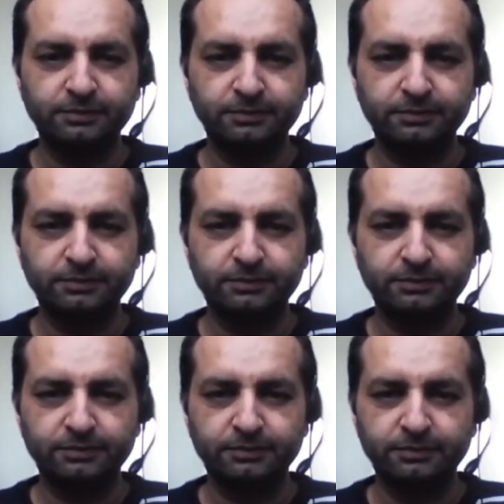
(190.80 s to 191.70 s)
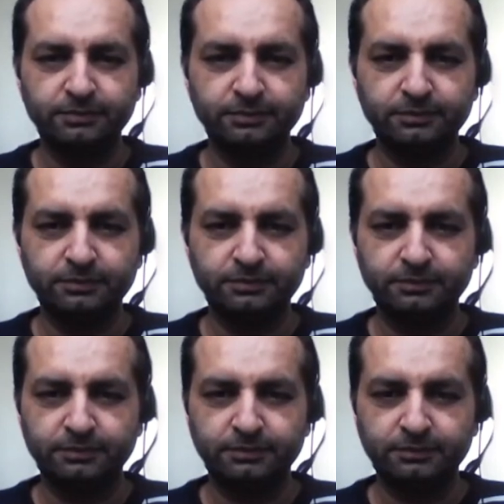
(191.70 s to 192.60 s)

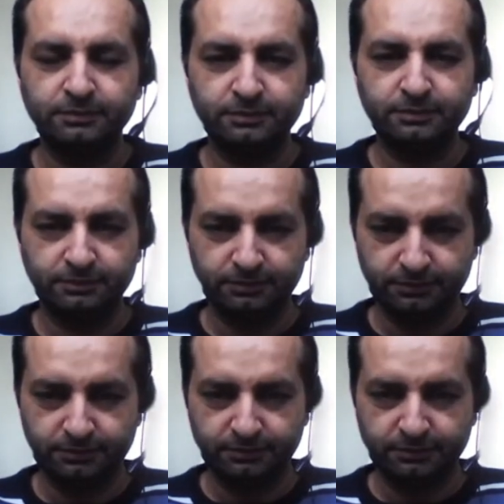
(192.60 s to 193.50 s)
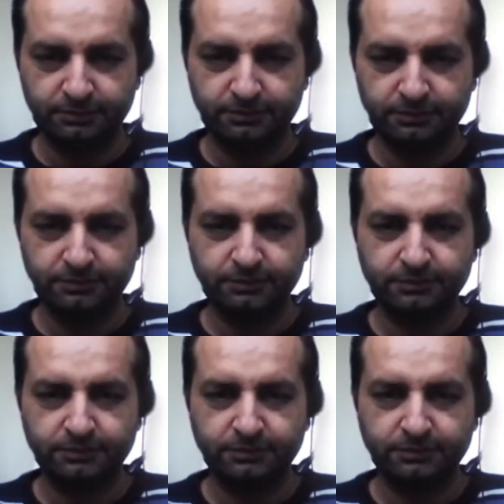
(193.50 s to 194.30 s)
No words are spoken by the person on screen.